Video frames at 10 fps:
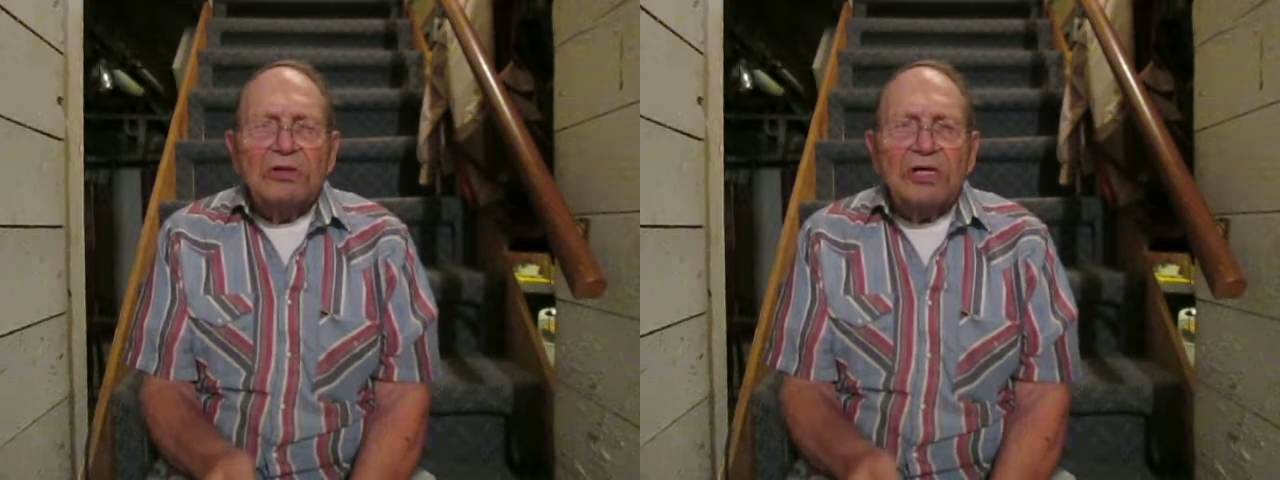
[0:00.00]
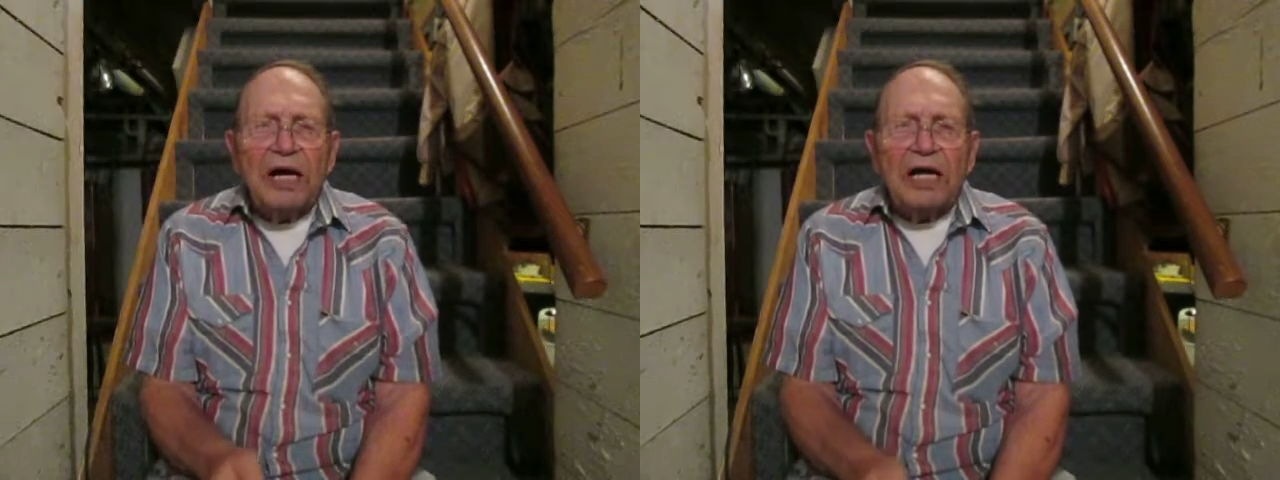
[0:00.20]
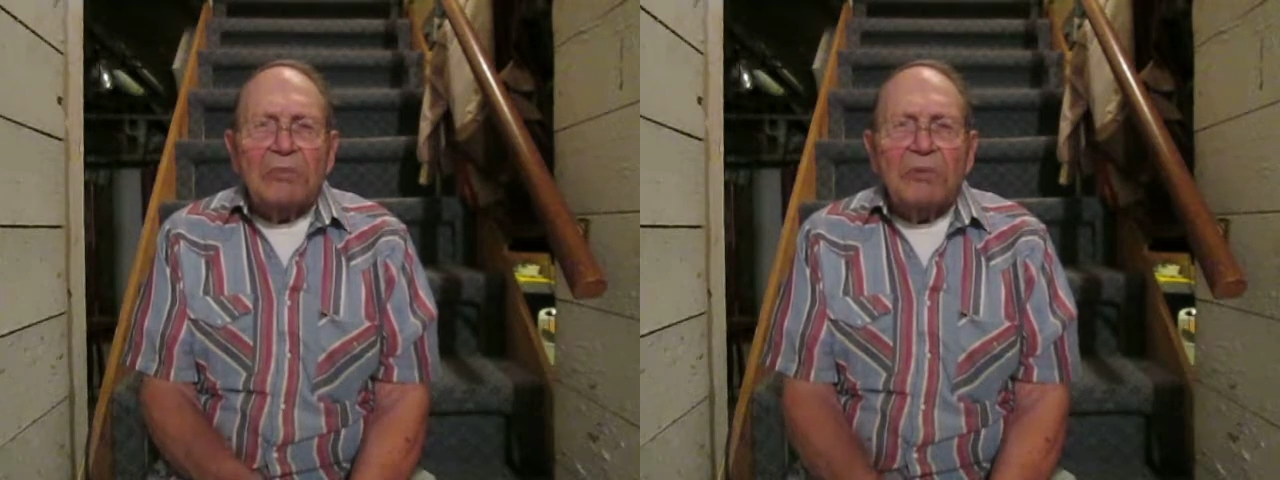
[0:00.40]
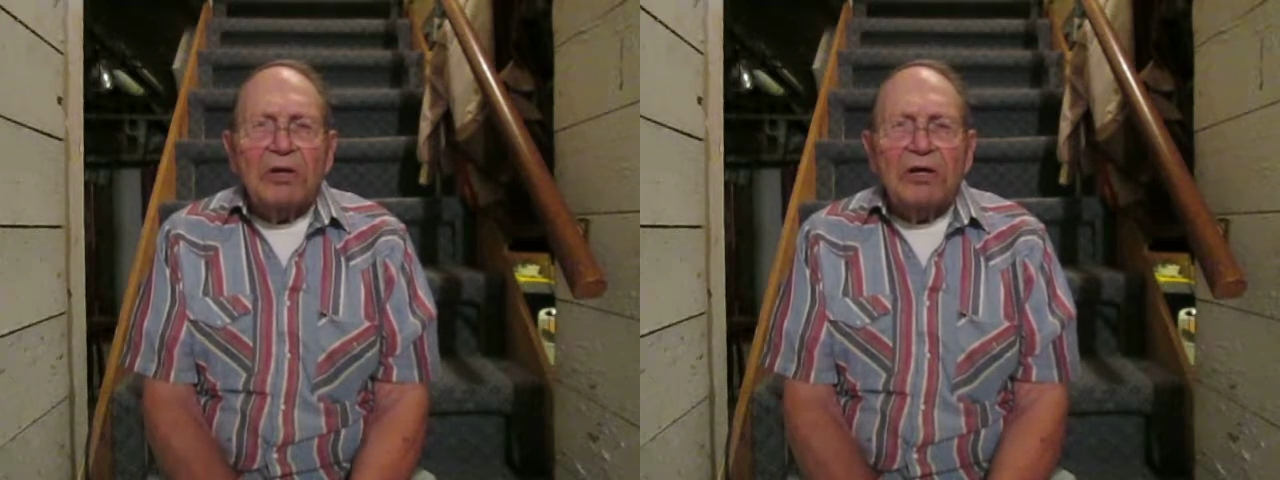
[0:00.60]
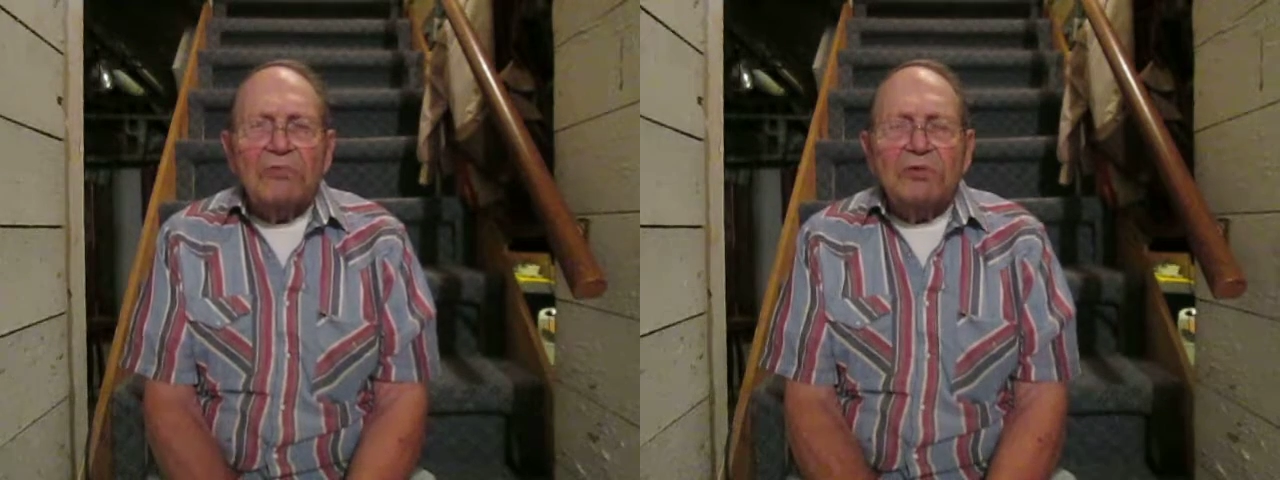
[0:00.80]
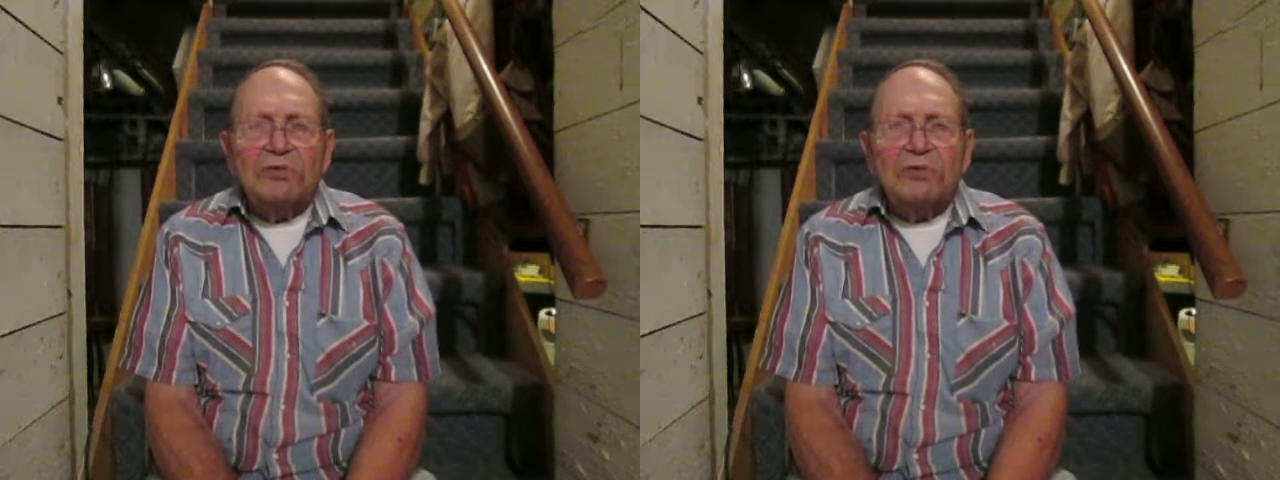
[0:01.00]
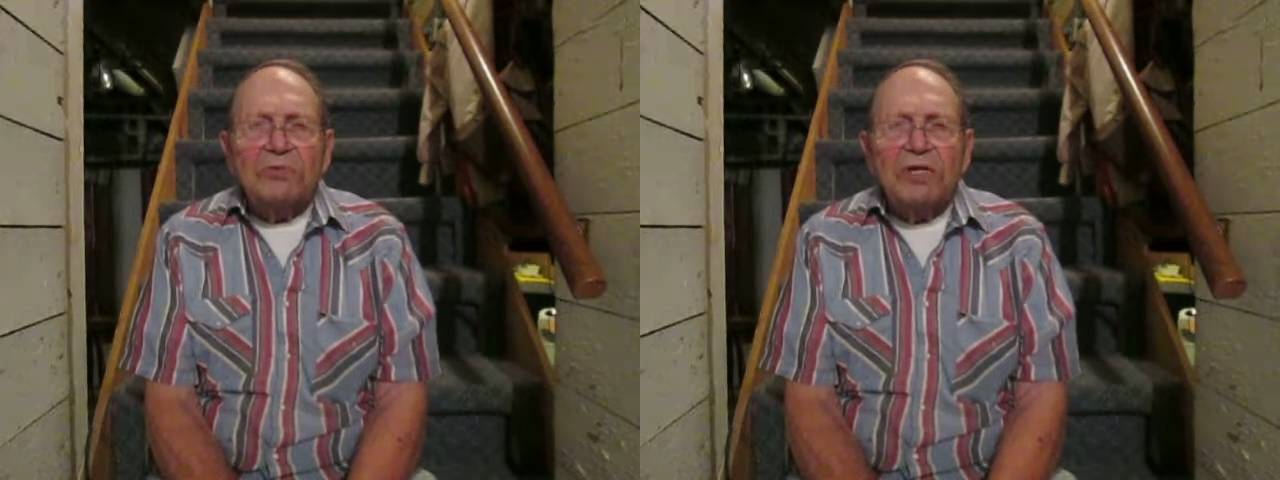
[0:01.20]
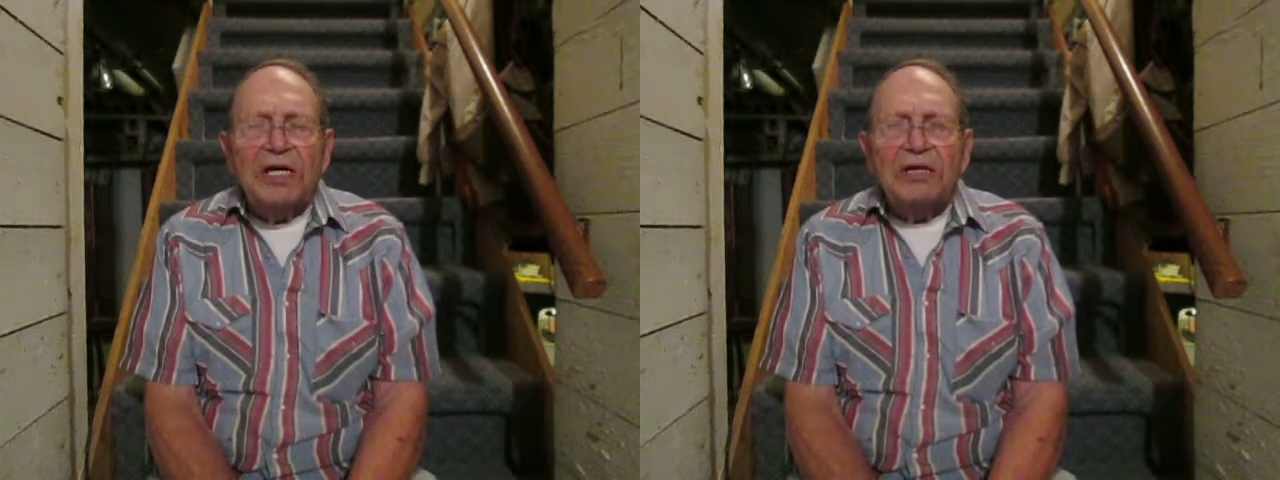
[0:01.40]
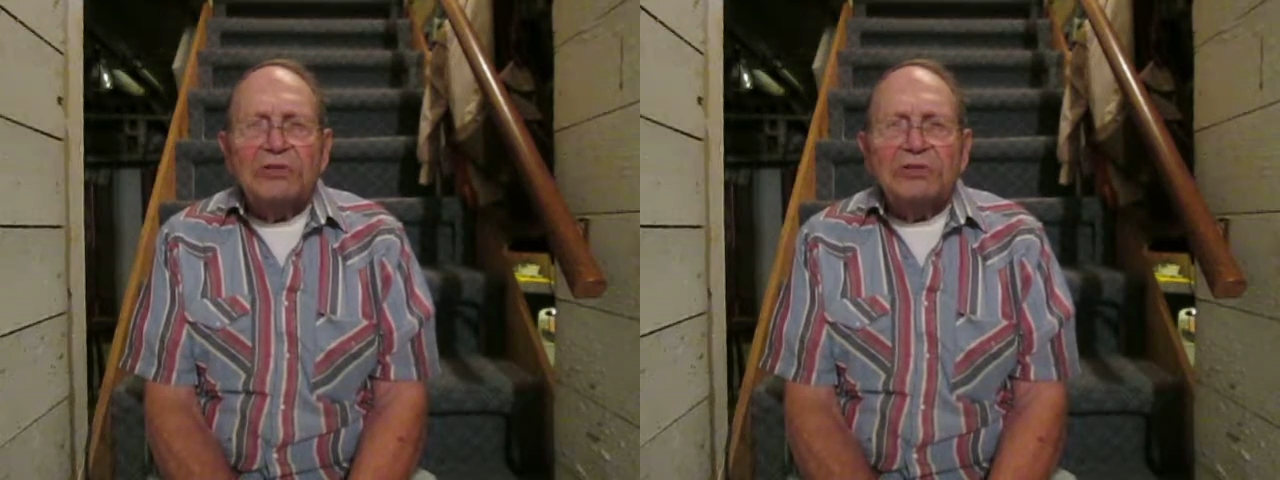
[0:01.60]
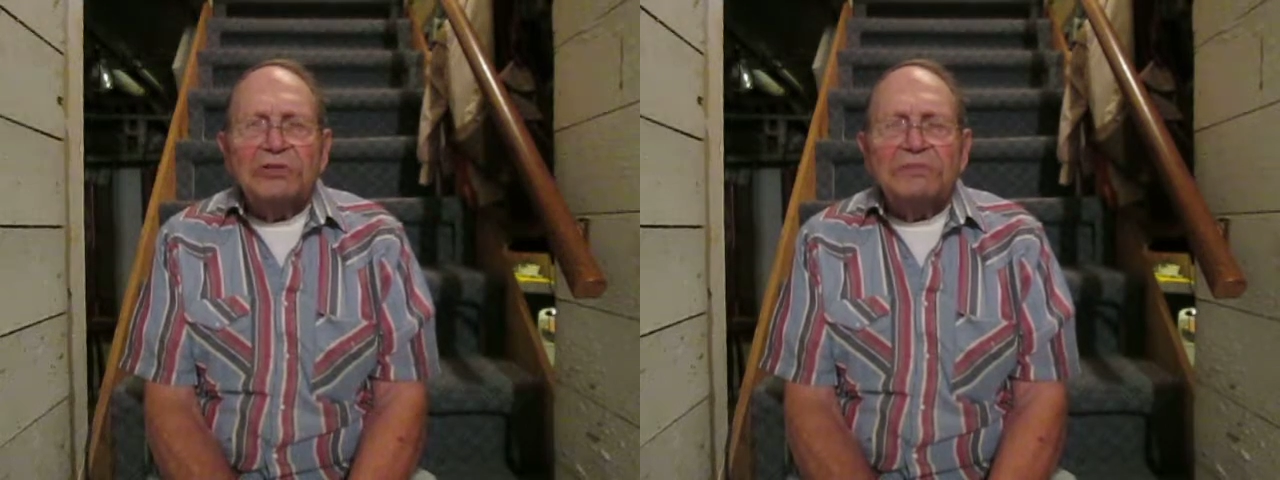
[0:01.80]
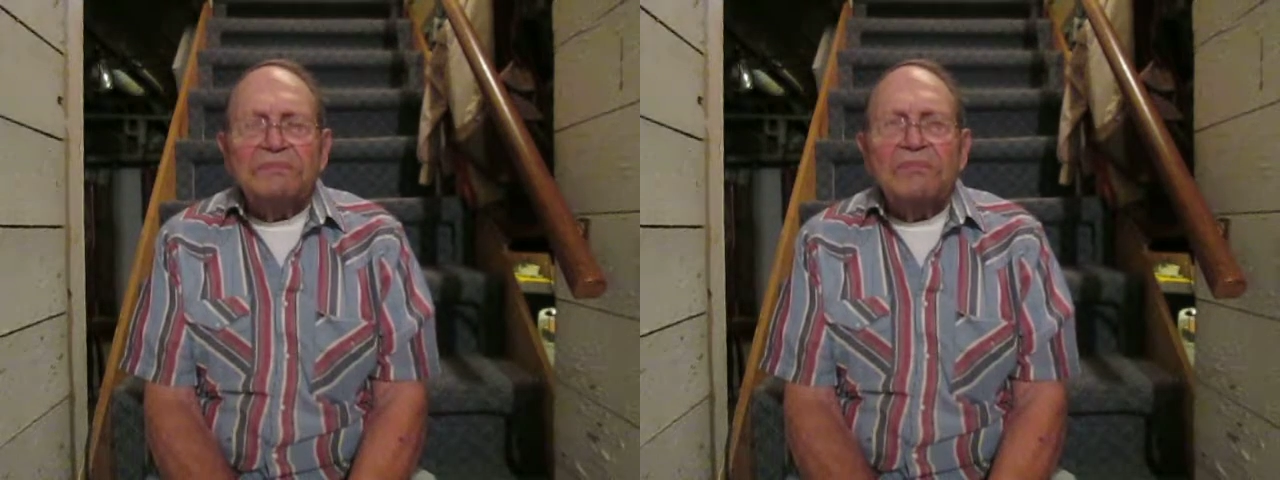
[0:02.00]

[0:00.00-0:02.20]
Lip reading: tack them on with some nails.